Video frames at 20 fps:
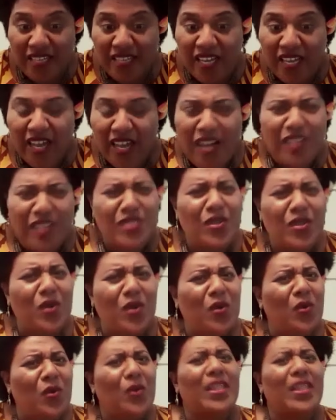So
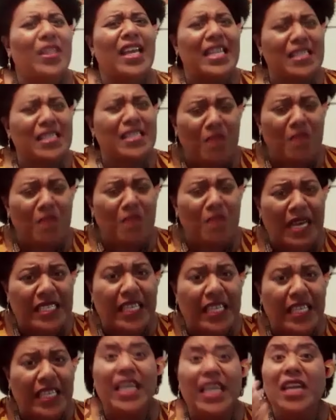that is amazing.
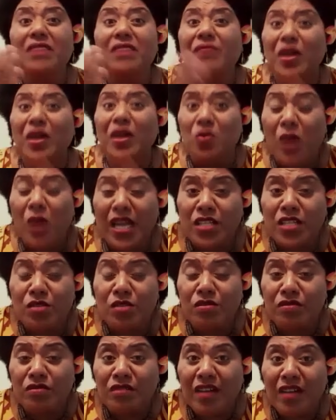In Vanuatu,
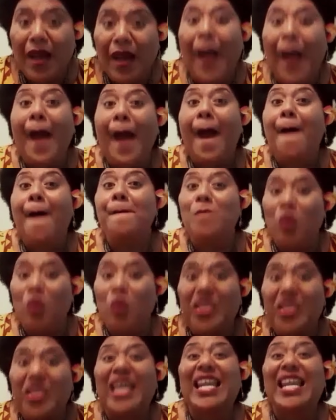more
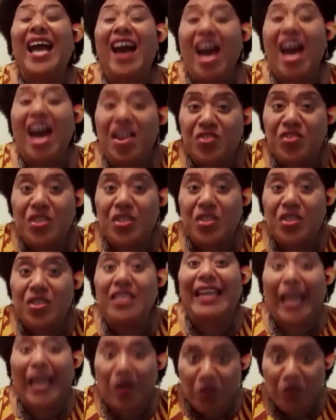than 100
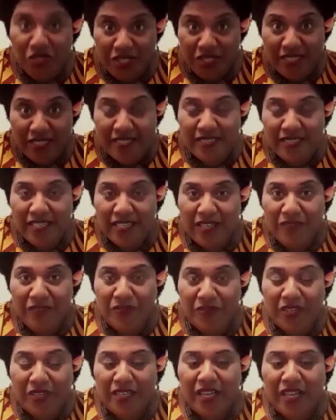languages even.
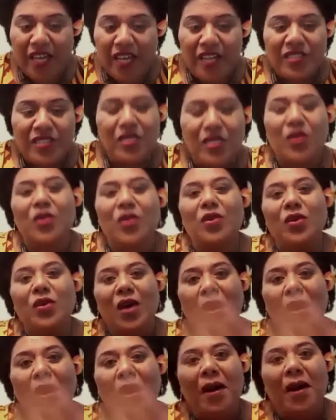So
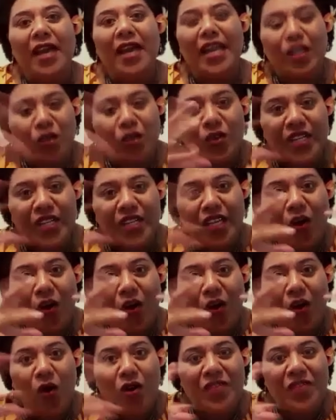including all
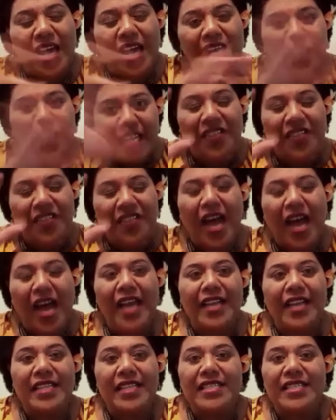of that and other
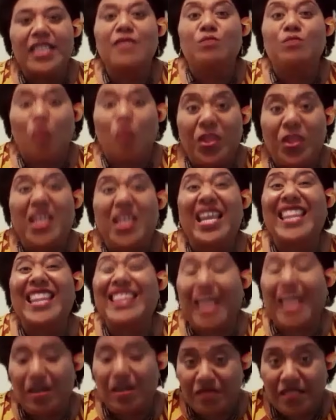islands is more than
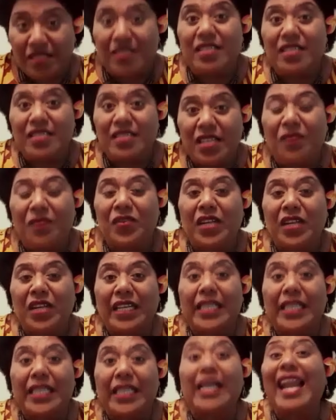1,000, definitely,
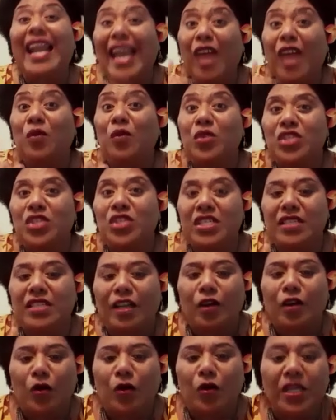languages
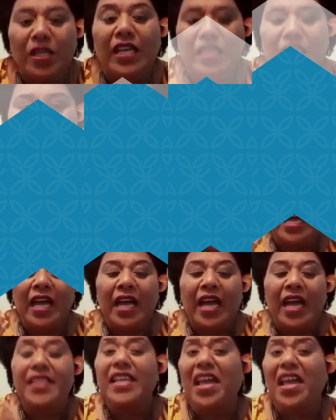alone in the region.
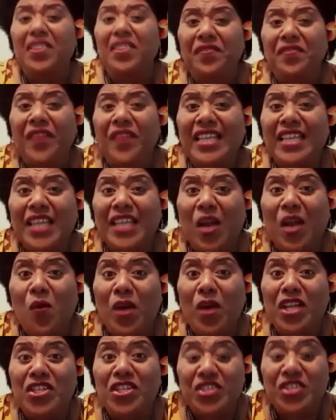The other fact that I want to
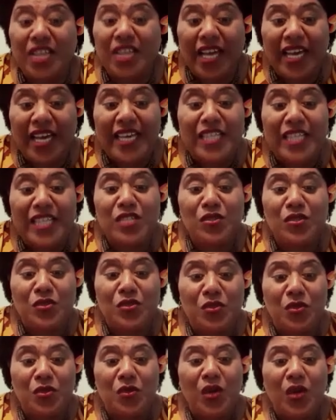share is to
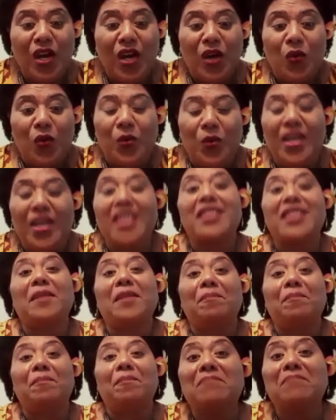do with the
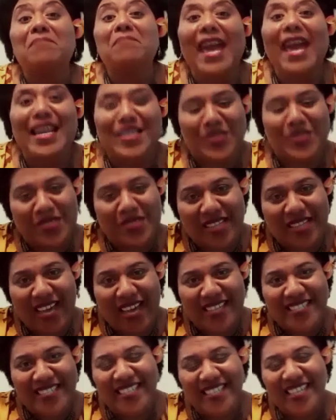big man
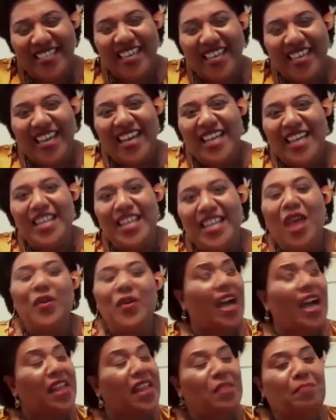society. Now, in
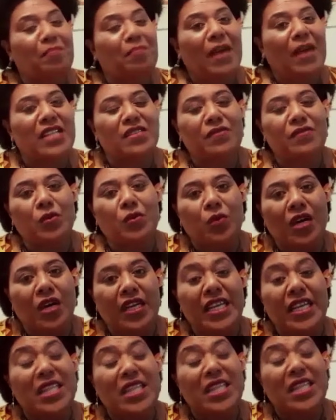other parts of the world, in
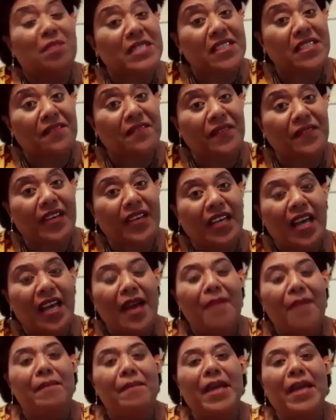the Pacific,
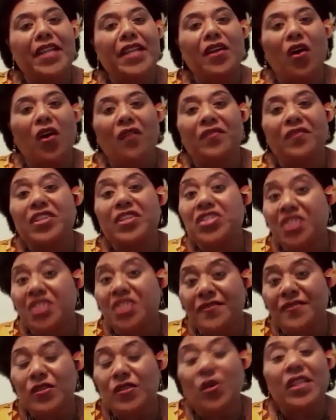many of the chiefs
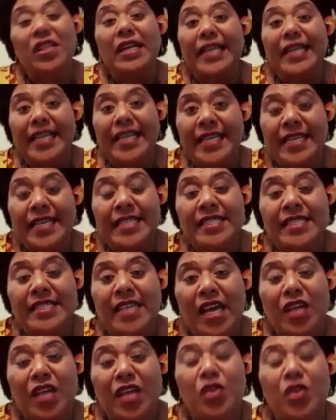or the leaders,
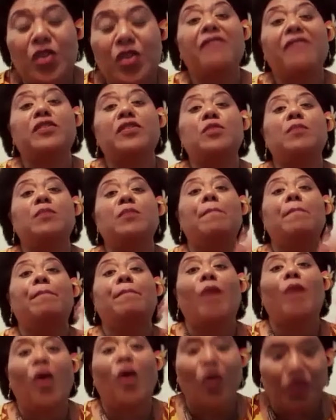you have to be
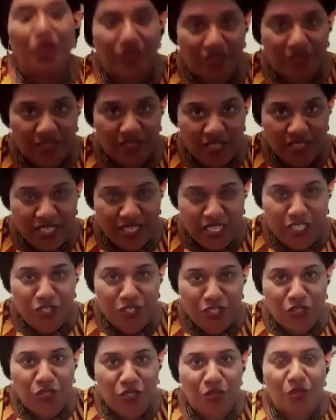born
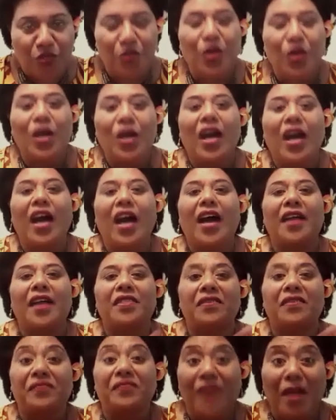into the
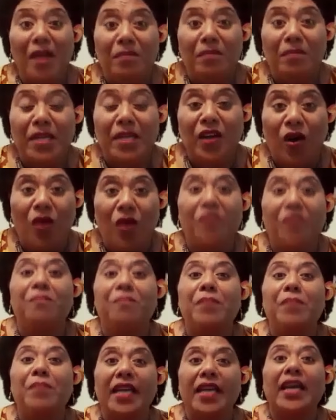family of
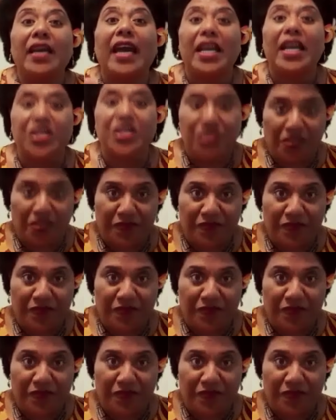being a chief.